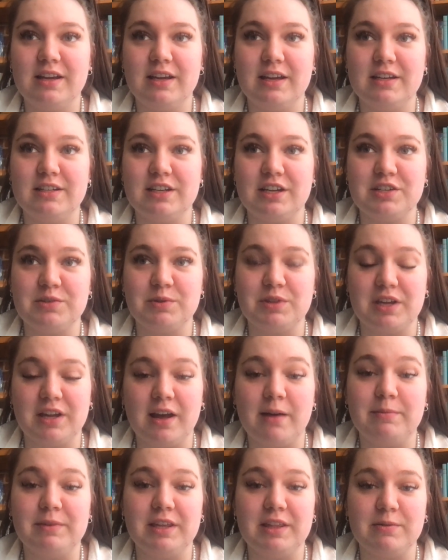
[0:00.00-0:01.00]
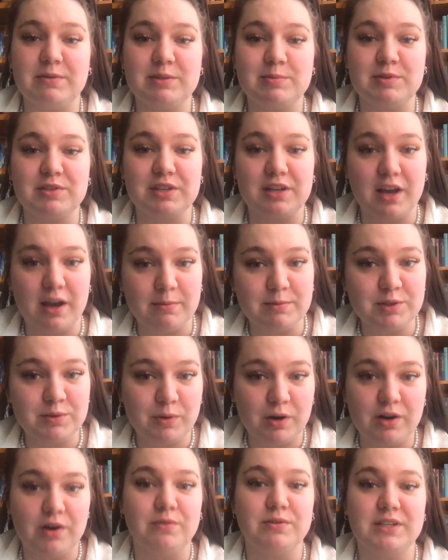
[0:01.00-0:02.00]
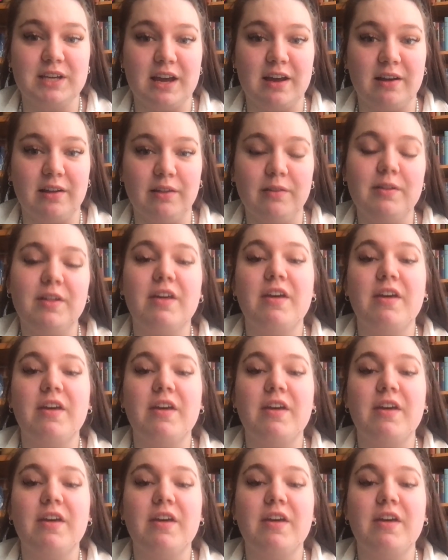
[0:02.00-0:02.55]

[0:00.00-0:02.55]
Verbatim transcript: in touch with the company that was supposed to come to our hotel.